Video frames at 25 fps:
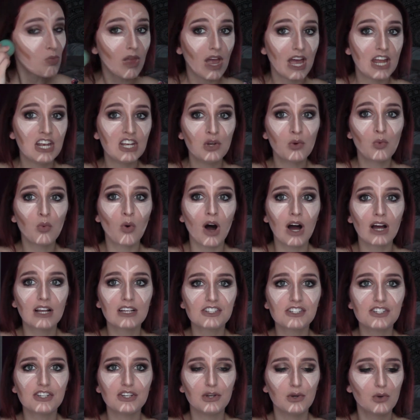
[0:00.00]
And you want
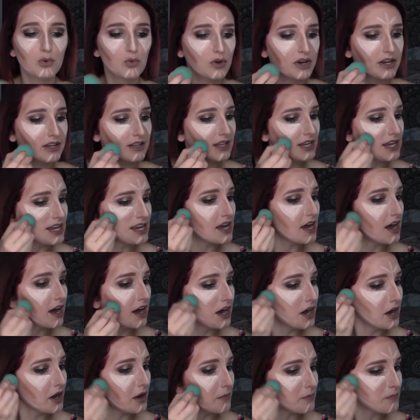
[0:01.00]
to really
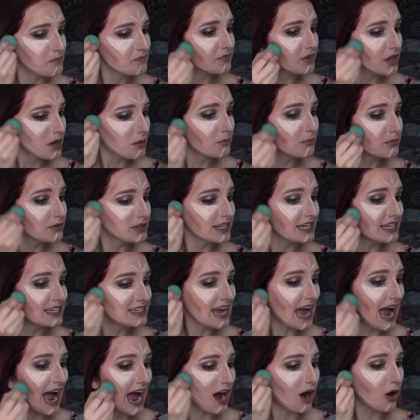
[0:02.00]
blend
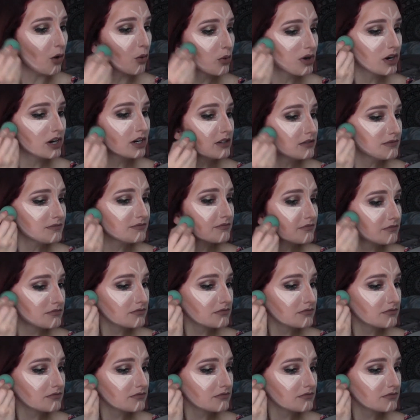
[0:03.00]
outward.